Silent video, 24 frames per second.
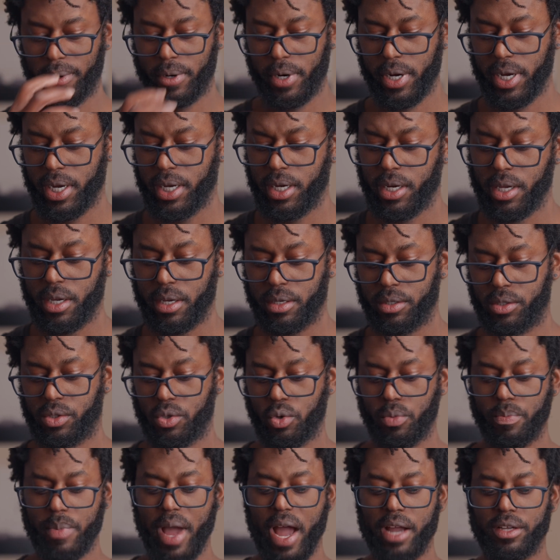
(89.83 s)
Right?
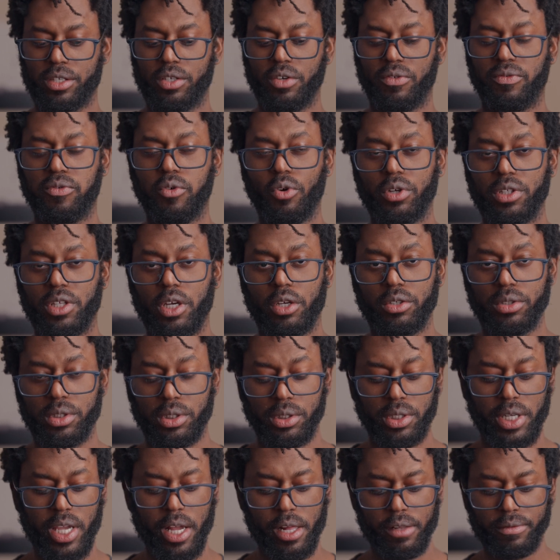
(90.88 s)
So back to
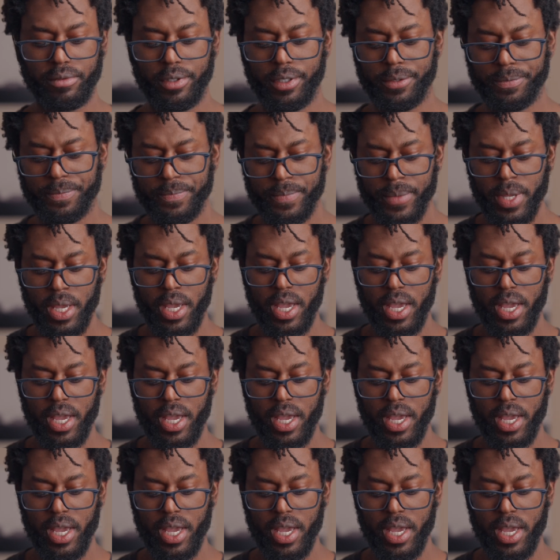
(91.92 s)
4000 Kelvin.